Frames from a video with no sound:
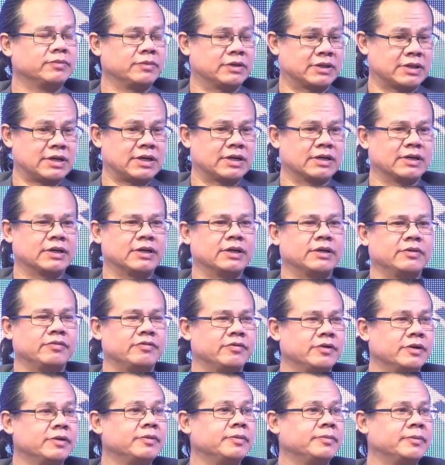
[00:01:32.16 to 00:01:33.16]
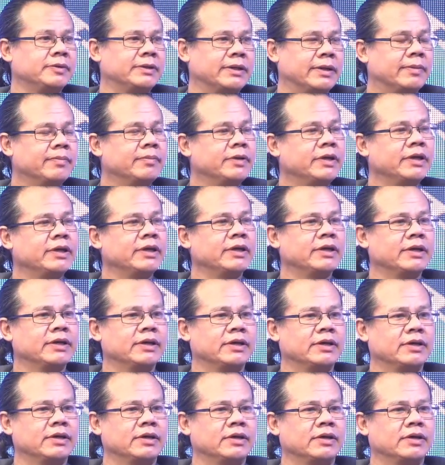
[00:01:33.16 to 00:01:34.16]
matang dai film nami.
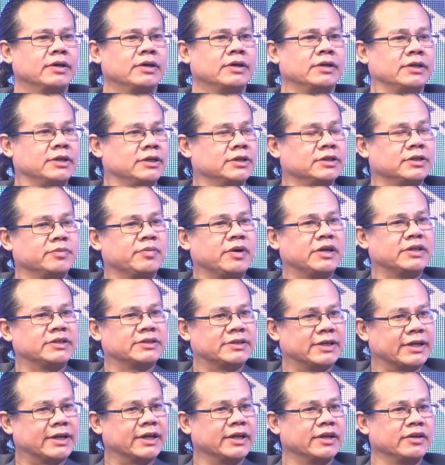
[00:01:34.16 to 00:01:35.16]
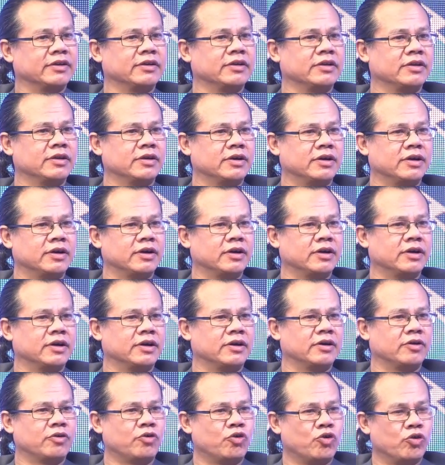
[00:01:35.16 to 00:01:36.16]
This is my second
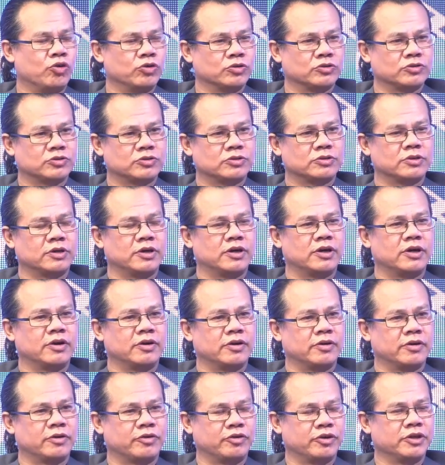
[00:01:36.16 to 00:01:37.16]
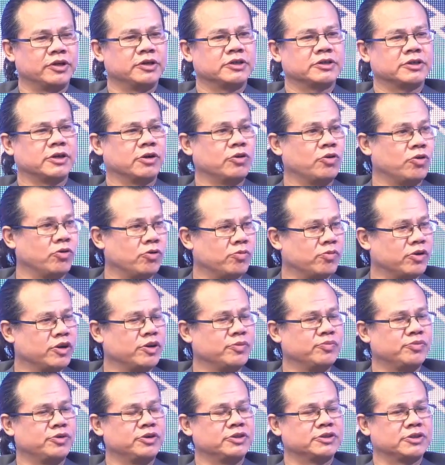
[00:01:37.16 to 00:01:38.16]
uh, horse, uh, Sagol,
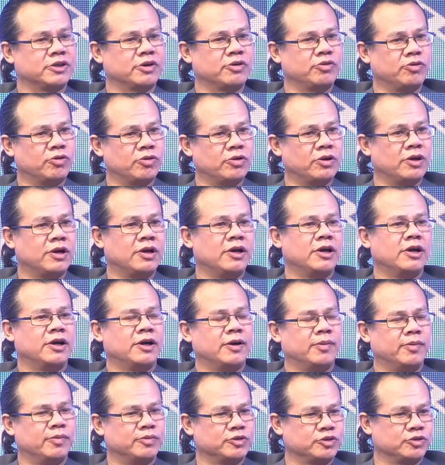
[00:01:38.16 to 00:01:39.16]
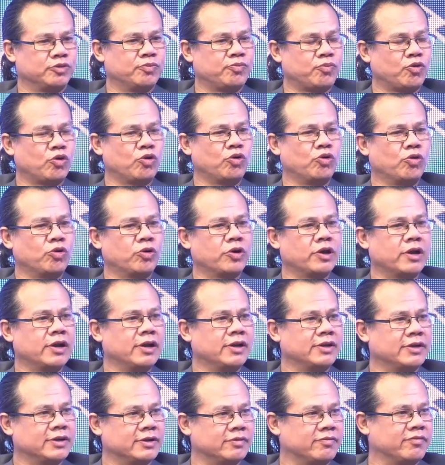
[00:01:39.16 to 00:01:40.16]
Manipuri Sagol, mm. polo
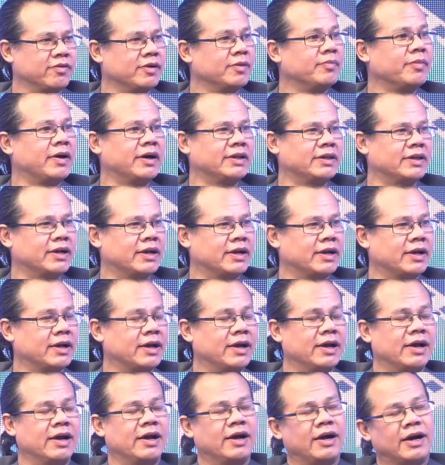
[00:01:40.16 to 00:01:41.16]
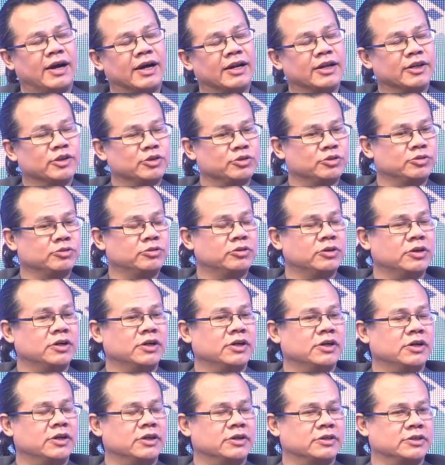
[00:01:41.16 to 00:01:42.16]
related film. Mm. Hanasu
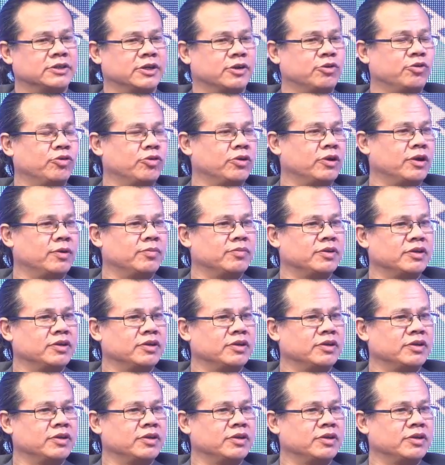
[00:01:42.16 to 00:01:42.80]
Sagol,